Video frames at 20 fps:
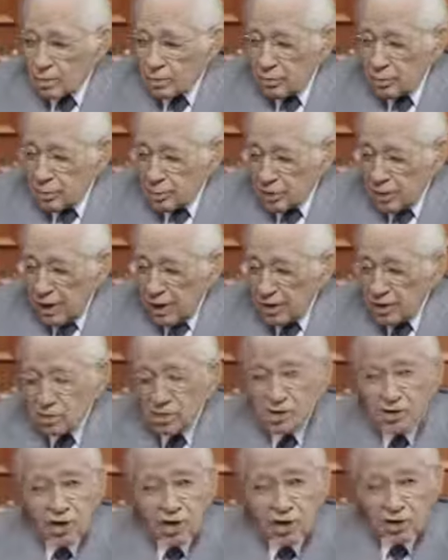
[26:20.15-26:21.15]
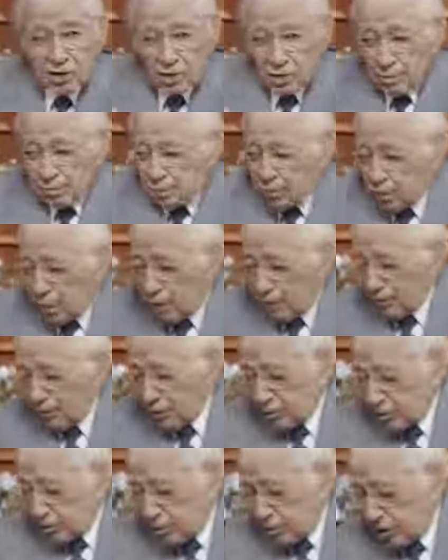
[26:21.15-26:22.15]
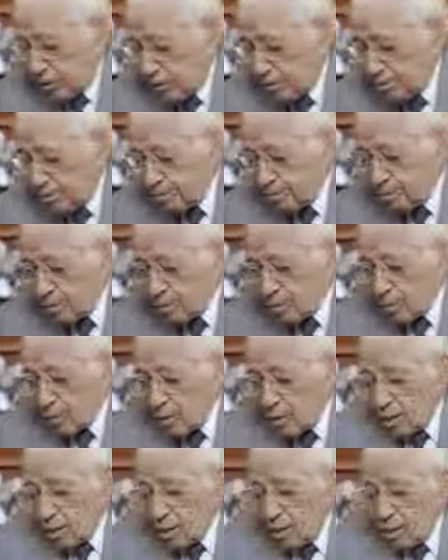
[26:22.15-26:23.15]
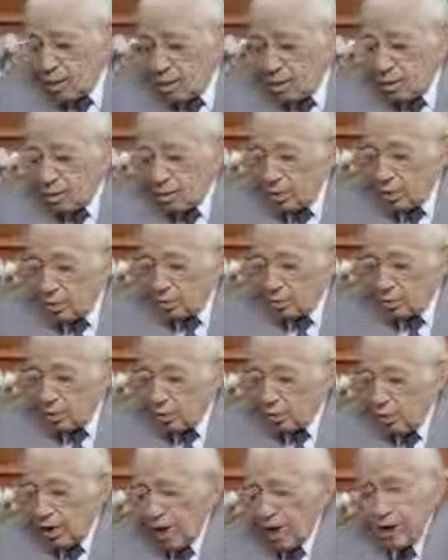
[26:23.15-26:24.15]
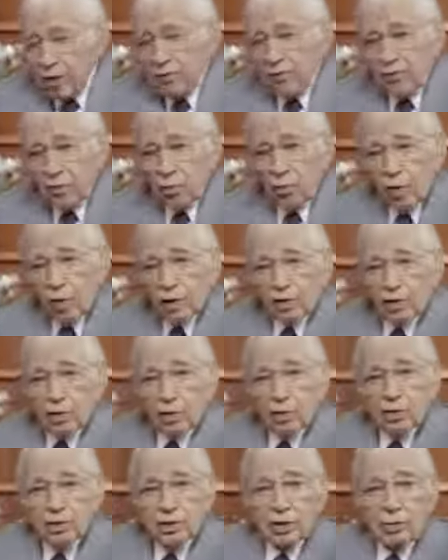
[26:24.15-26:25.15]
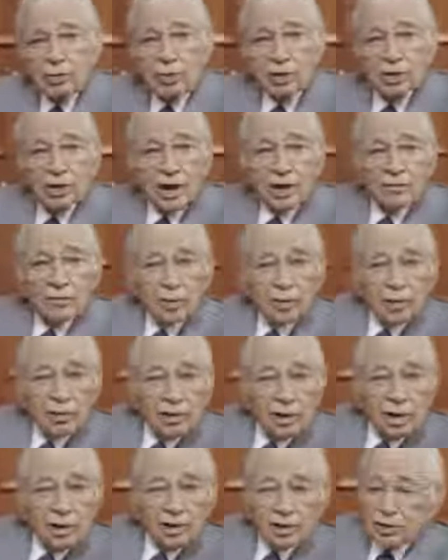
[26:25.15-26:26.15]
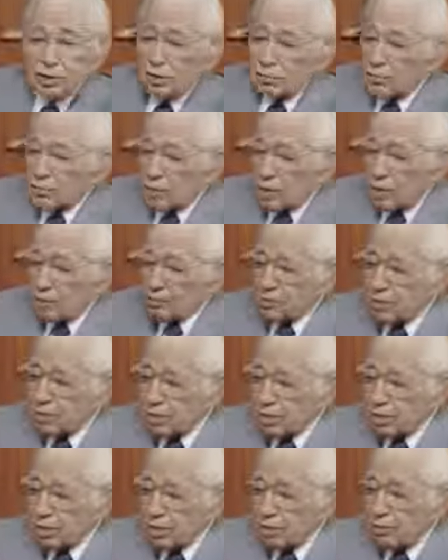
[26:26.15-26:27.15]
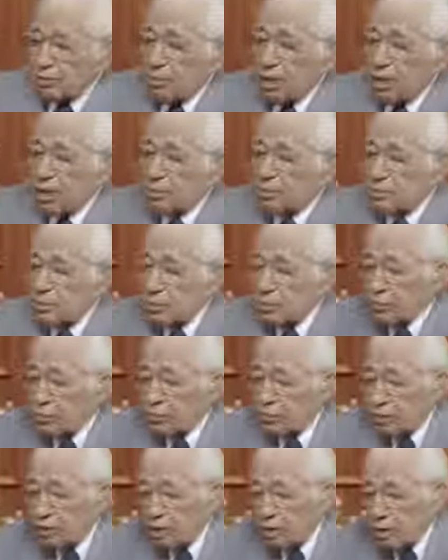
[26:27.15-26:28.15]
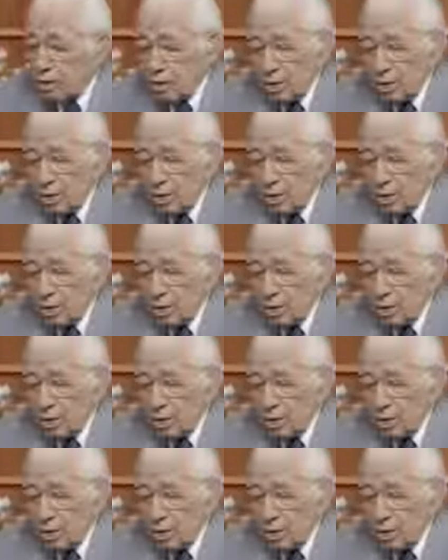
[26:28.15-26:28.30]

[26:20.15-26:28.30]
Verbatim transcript: The United States in Prophecy. So write in for one of those and we'll give you a year's subscription to the Plain Truth, the